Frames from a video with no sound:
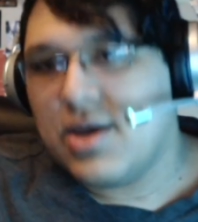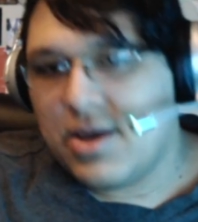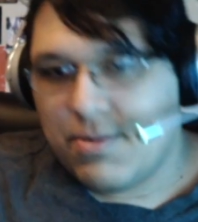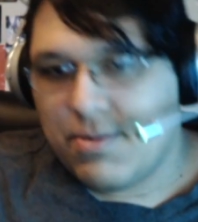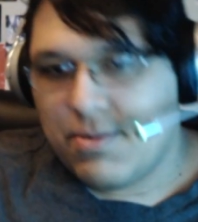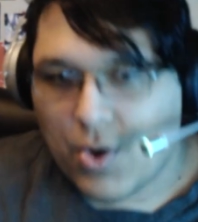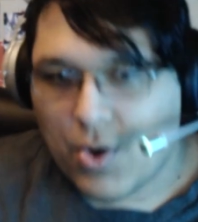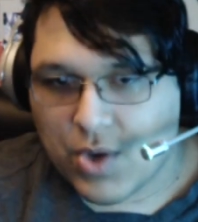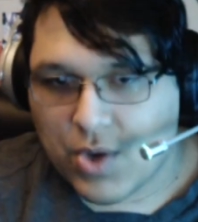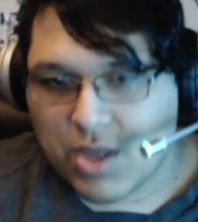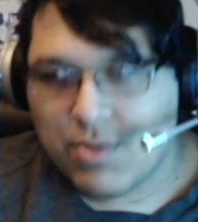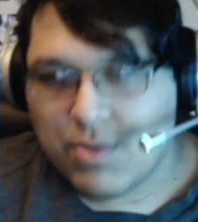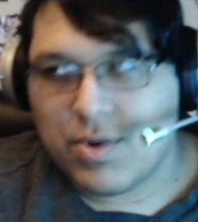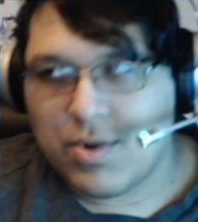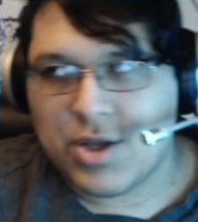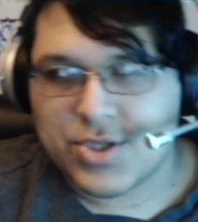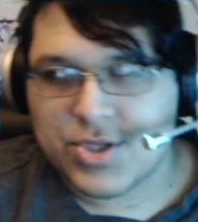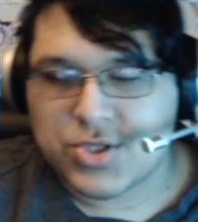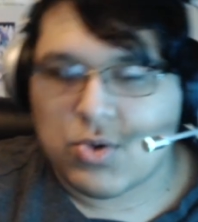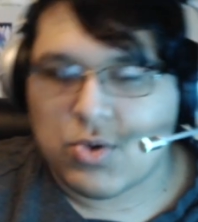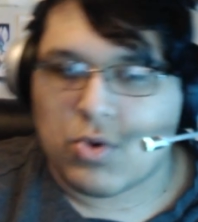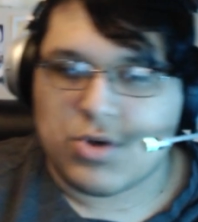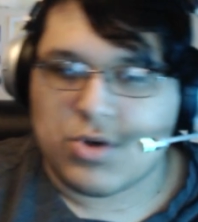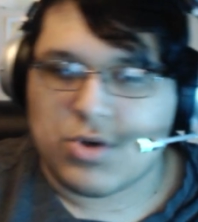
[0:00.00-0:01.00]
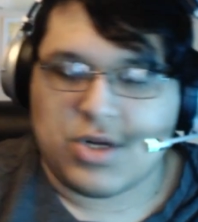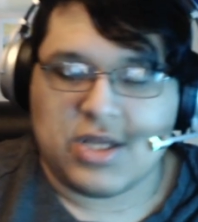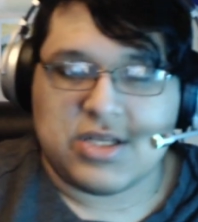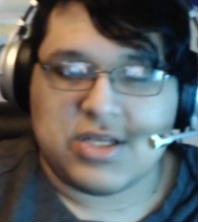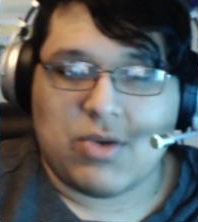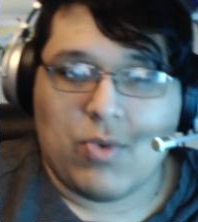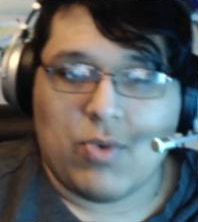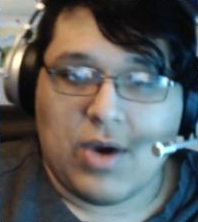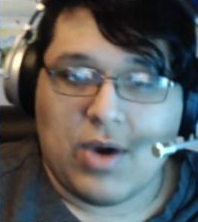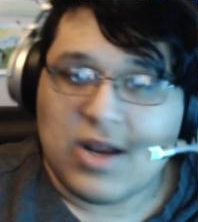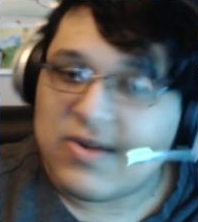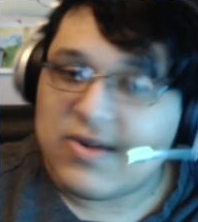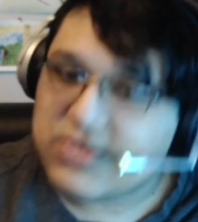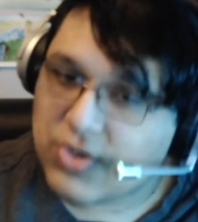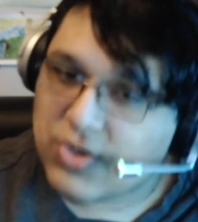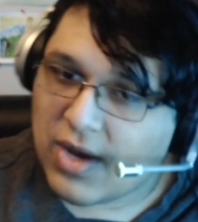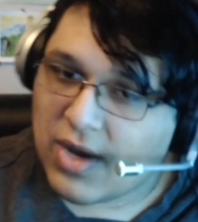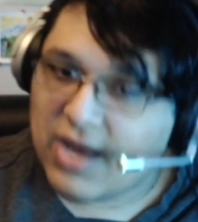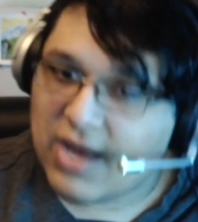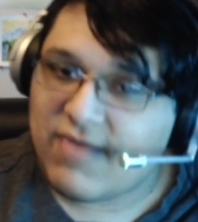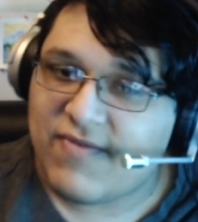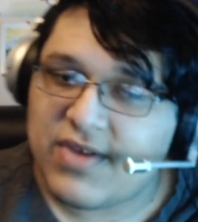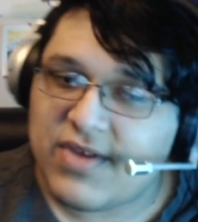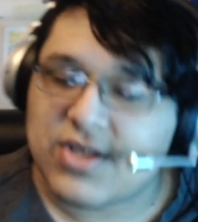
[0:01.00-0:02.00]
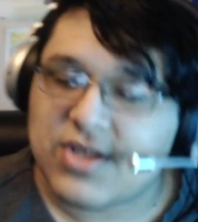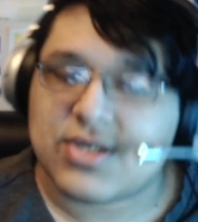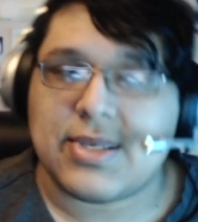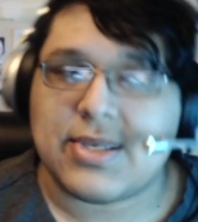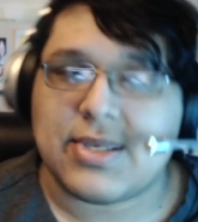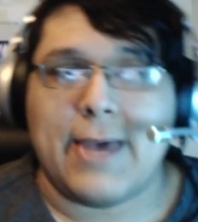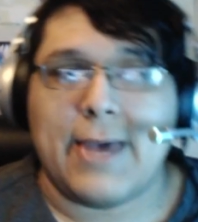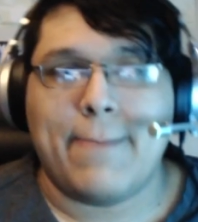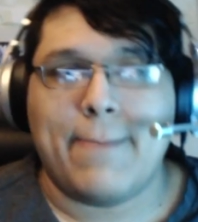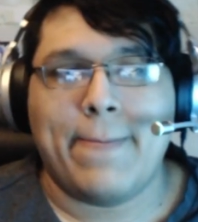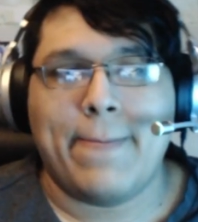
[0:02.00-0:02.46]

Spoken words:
Pokemon Sword because I want to try and finish that.